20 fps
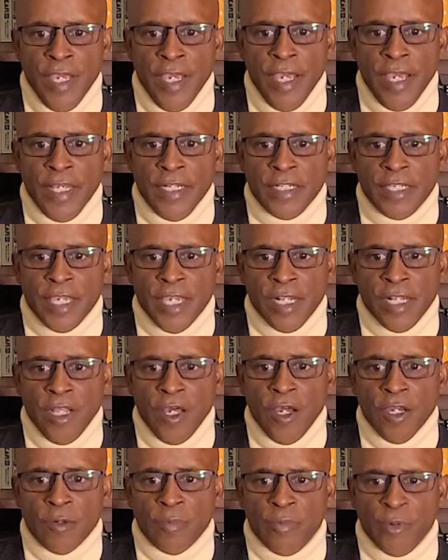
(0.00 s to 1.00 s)
and
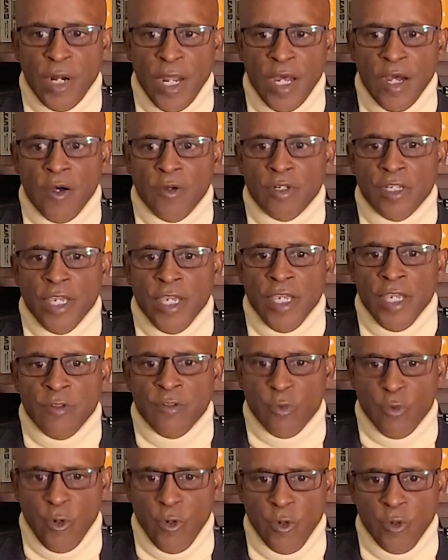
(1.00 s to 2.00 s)
Kellogg Brown
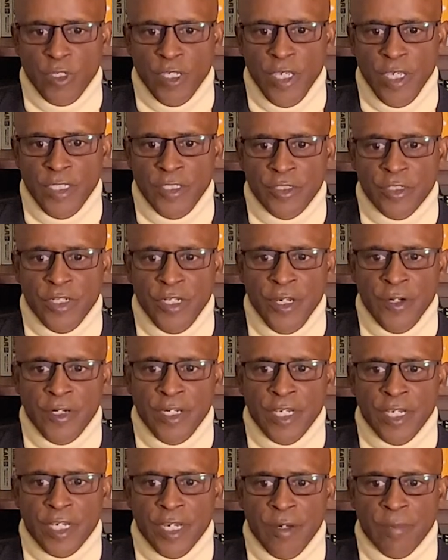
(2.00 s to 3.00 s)
and Root
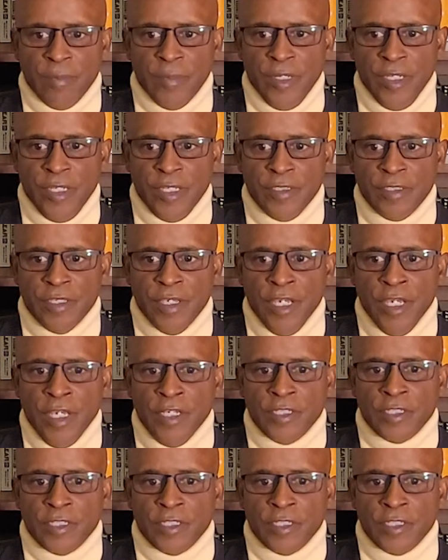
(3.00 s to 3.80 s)
Engineering Companies